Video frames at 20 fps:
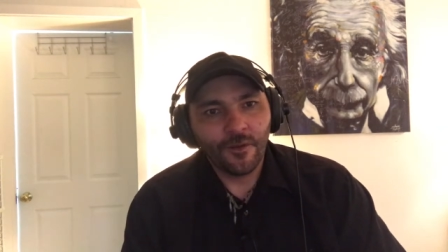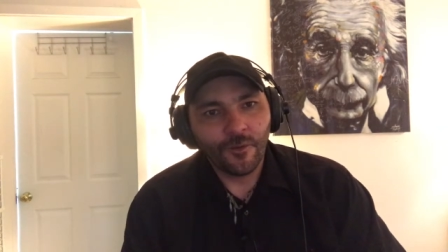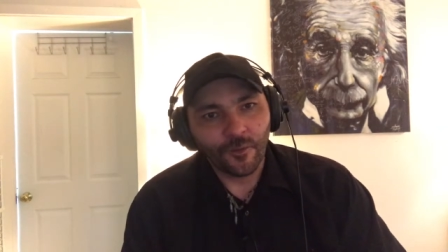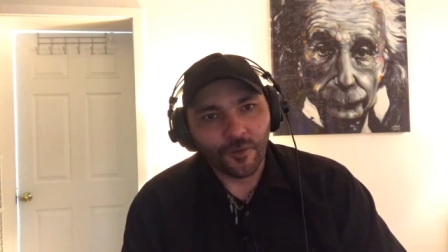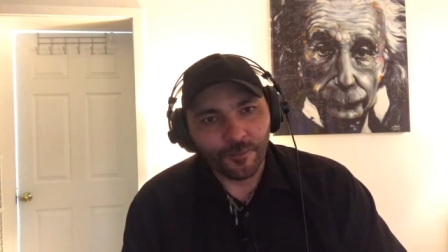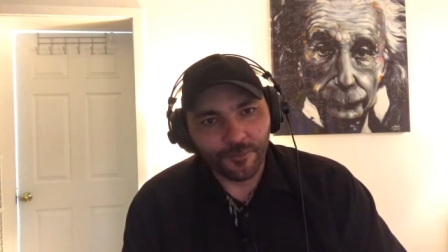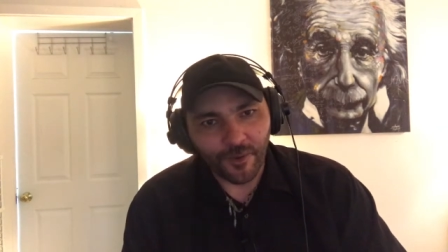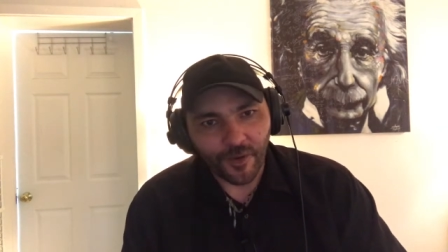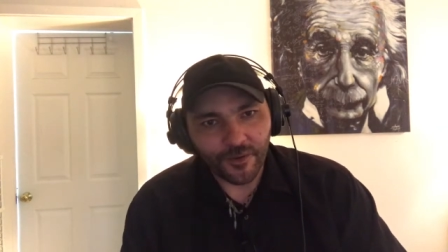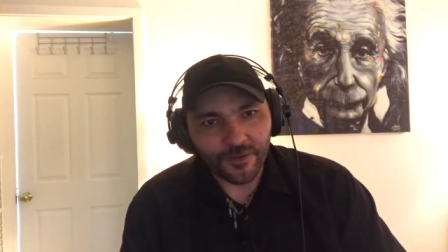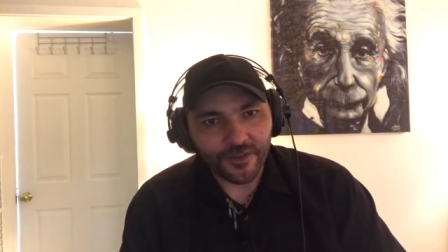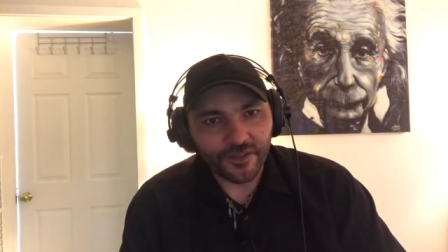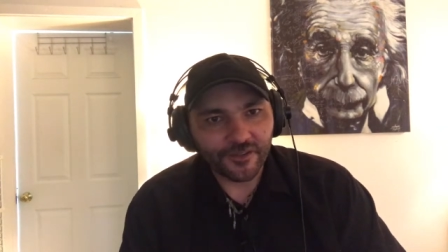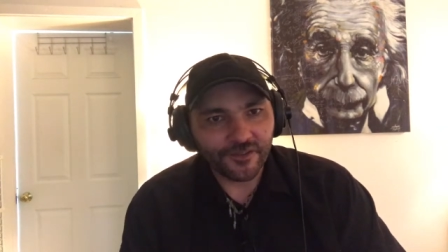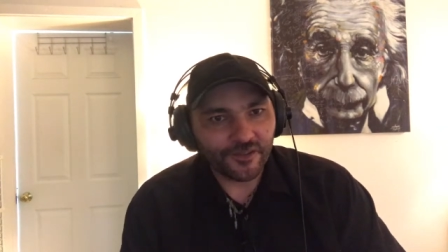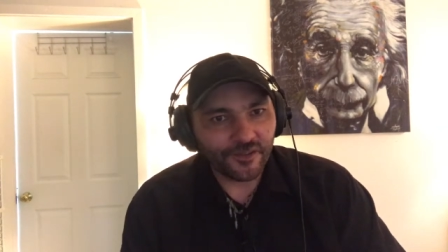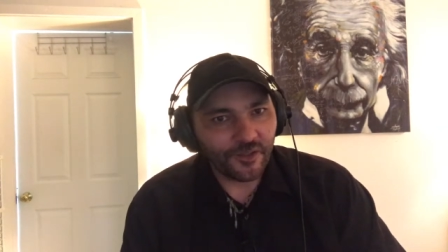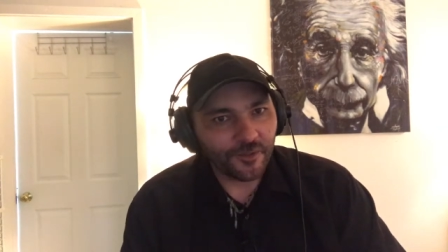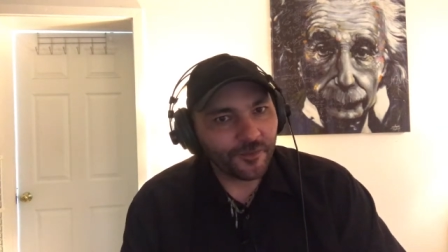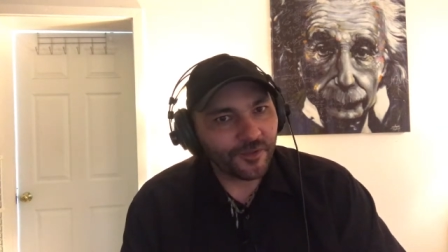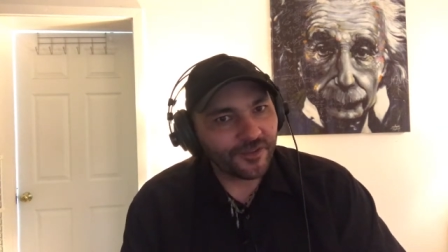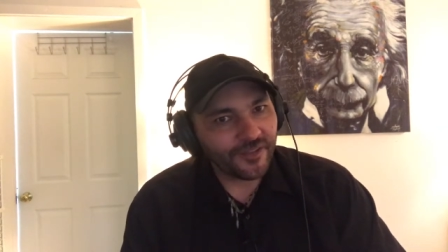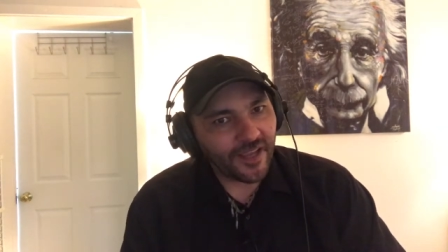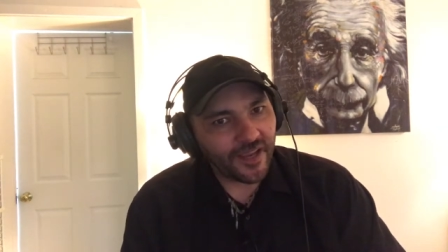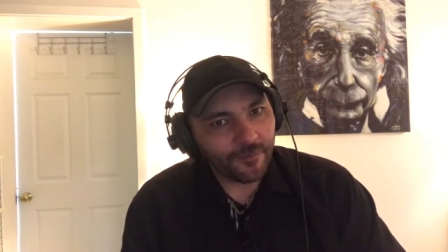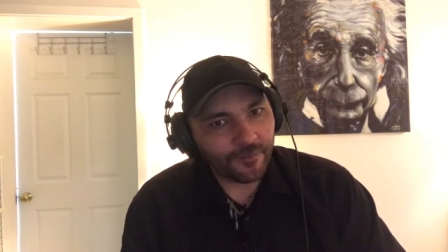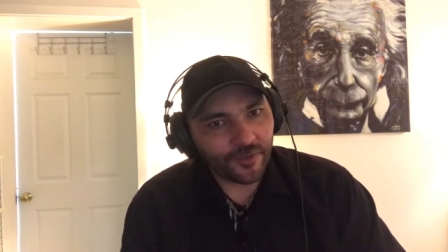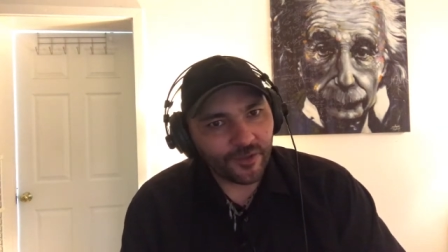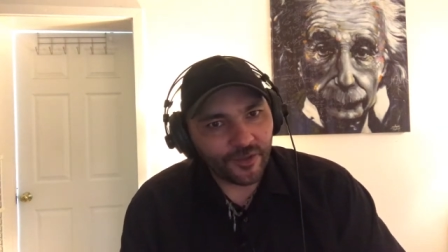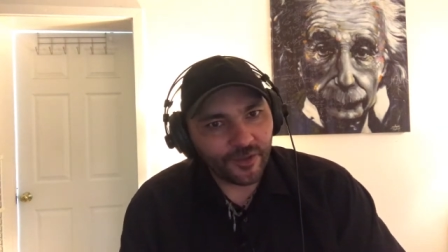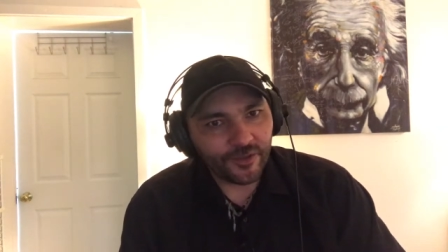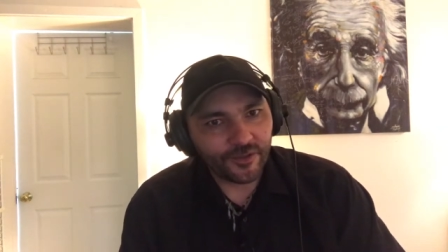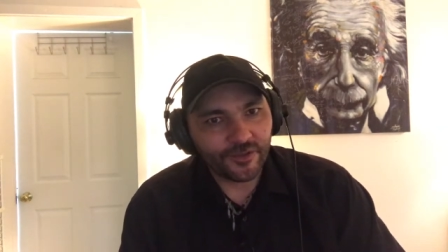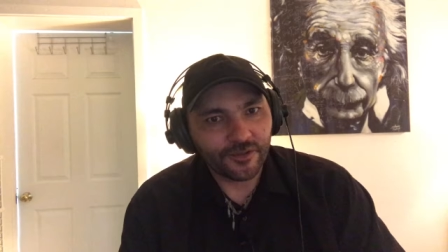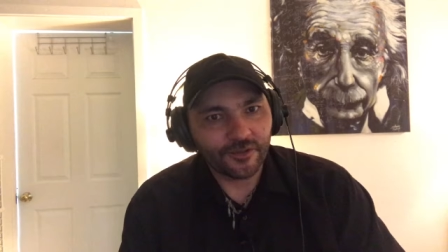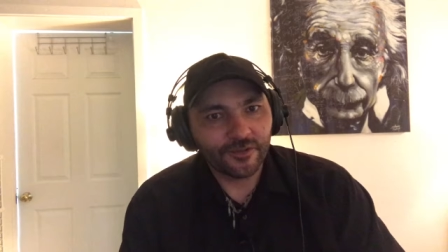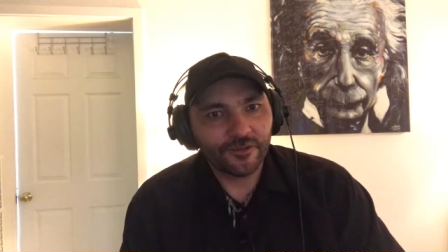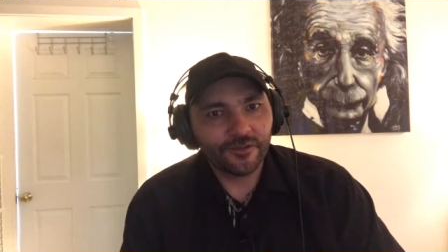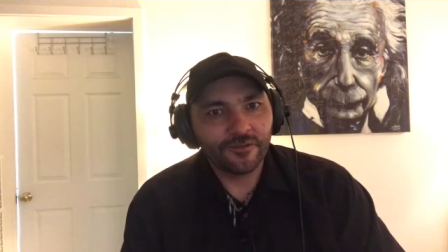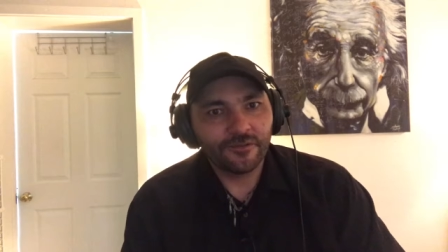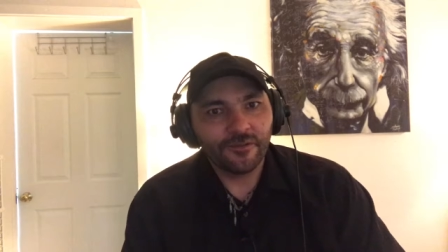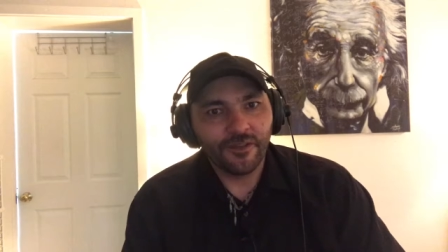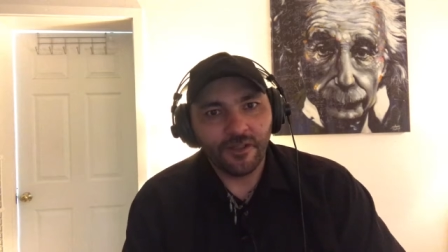We're both consumers and producers.